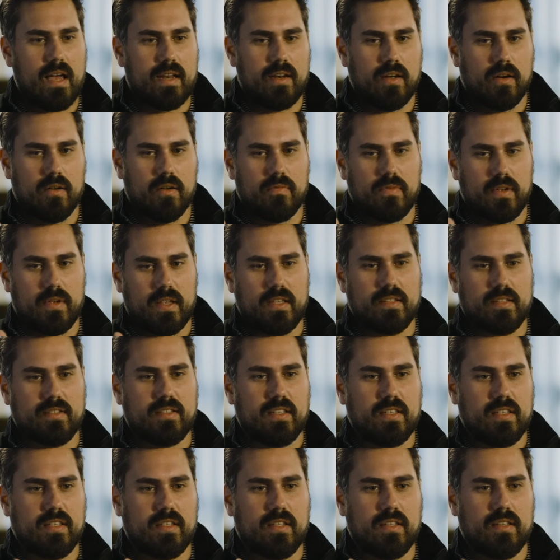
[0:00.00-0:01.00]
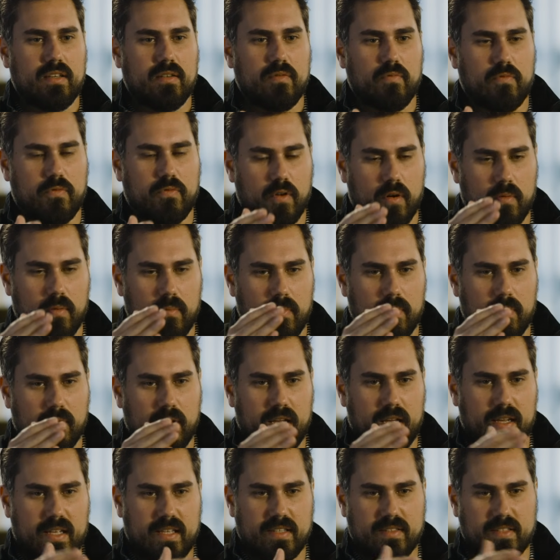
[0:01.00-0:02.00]
of, is he from
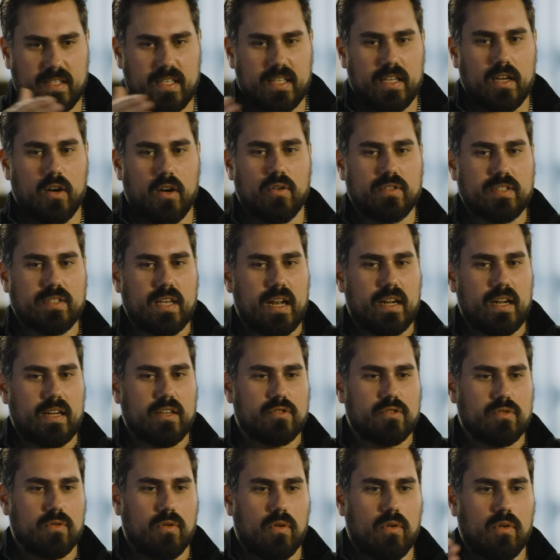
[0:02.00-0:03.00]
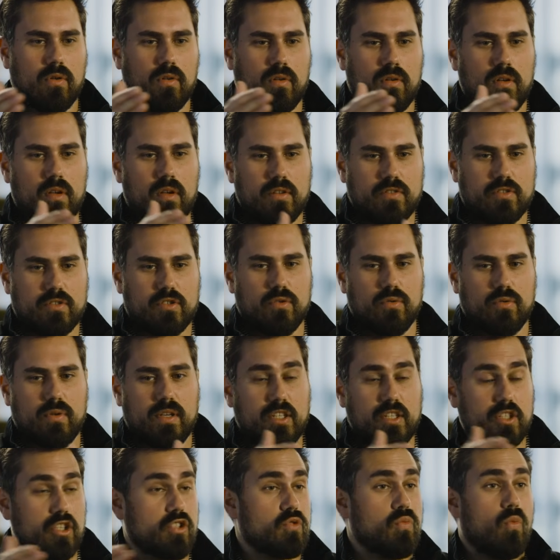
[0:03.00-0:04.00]
like his ego is out of control to he
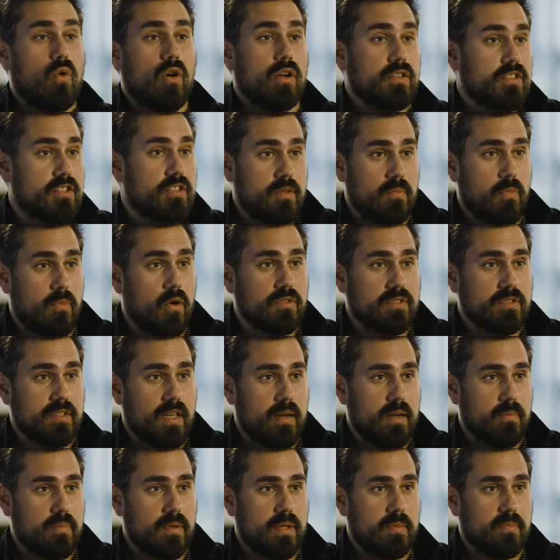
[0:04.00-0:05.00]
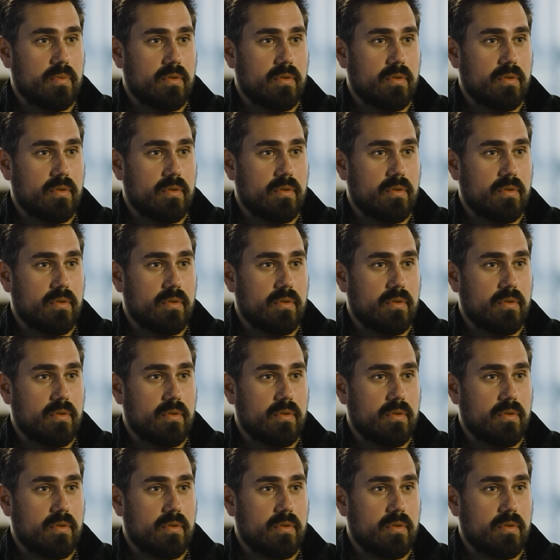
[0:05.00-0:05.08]
just wants the most out of people.